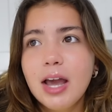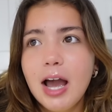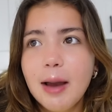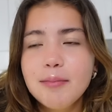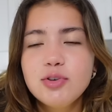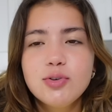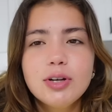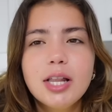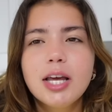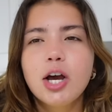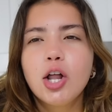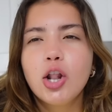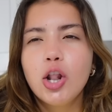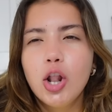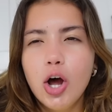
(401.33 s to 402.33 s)
I'm doing like a
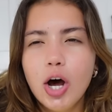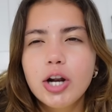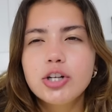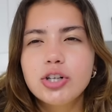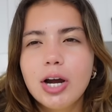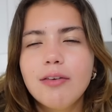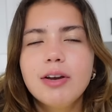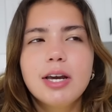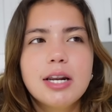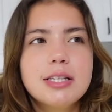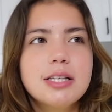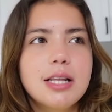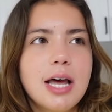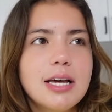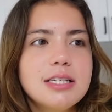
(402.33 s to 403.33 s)
lot of driving and
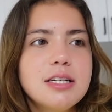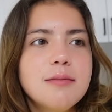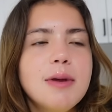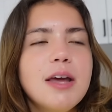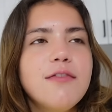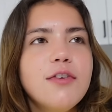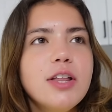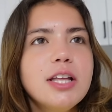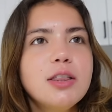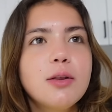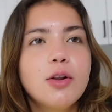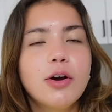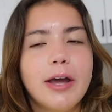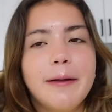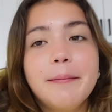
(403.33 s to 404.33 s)
it's lasting me. I feel like the,
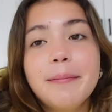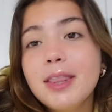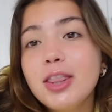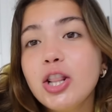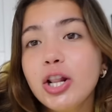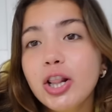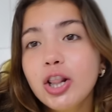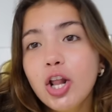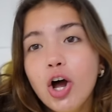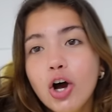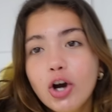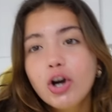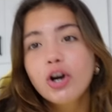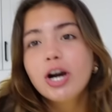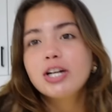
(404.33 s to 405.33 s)
okay, the
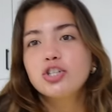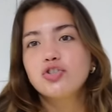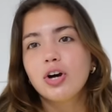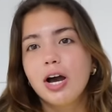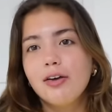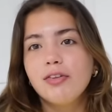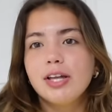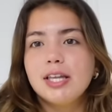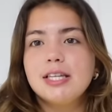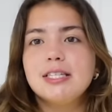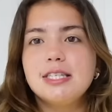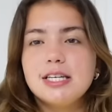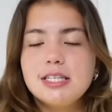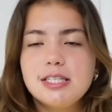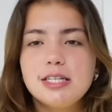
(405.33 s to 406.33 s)
longer I drive, like
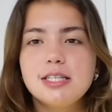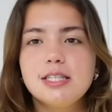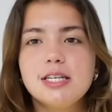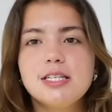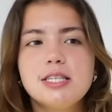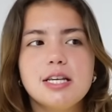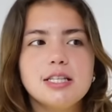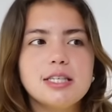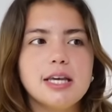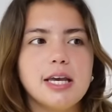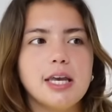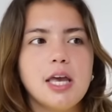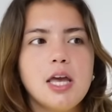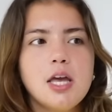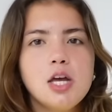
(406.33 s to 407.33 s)
distances, it's
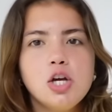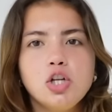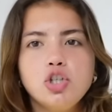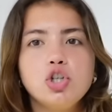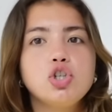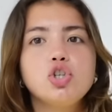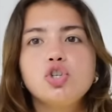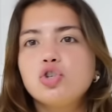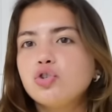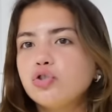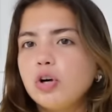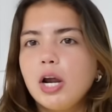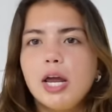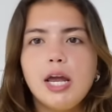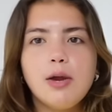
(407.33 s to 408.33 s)
like just
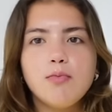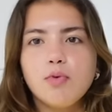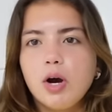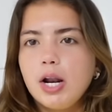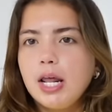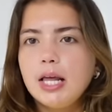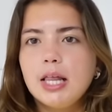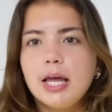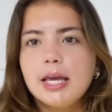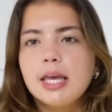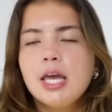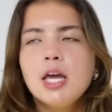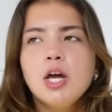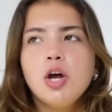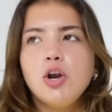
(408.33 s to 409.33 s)
straight running, like
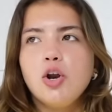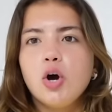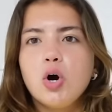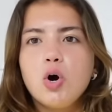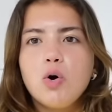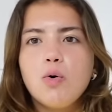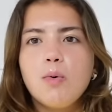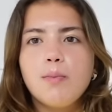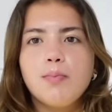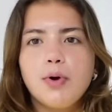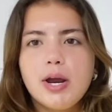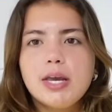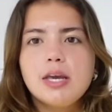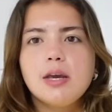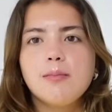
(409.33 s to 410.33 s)
no
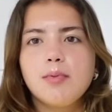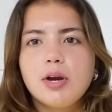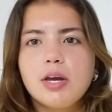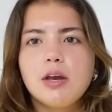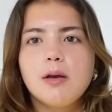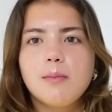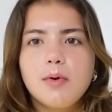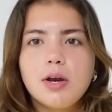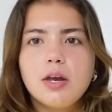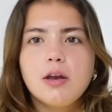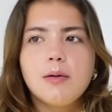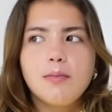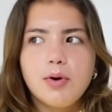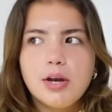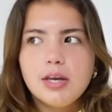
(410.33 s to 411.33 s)
braking and braking and braking
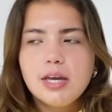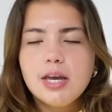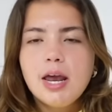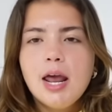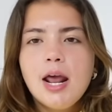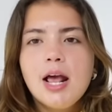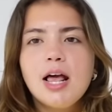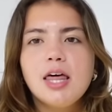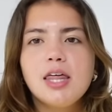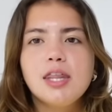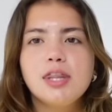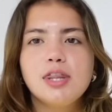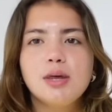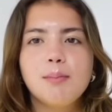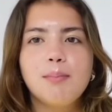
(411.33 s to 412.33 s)
and braking
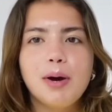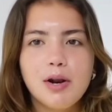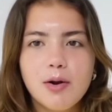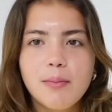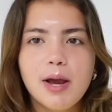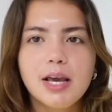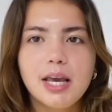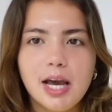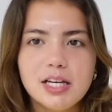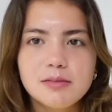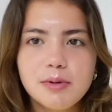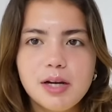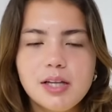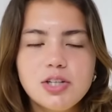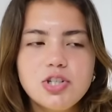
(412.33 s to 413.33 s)
the better my gas
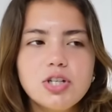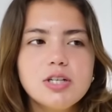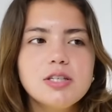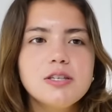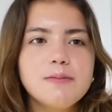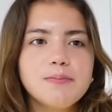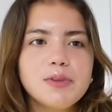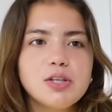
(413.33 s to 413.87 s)
mileage is.